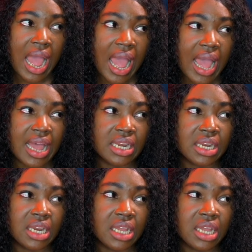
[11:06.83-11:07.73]

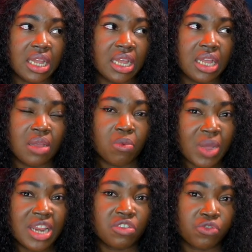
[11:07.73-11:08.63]
And
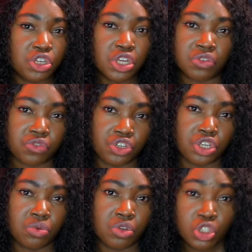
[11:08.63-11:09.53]
when it's for you, it's for
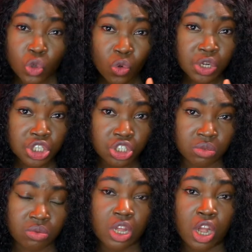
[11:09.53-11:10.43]
you. It's only
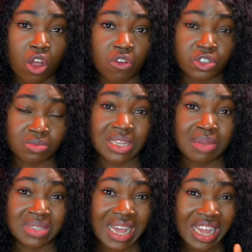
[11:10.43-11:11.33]
you, a lot of
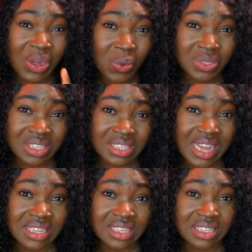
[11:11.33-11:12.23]
sometimes, that can
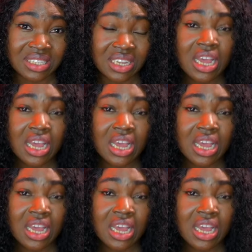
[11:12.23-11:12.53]
understand it.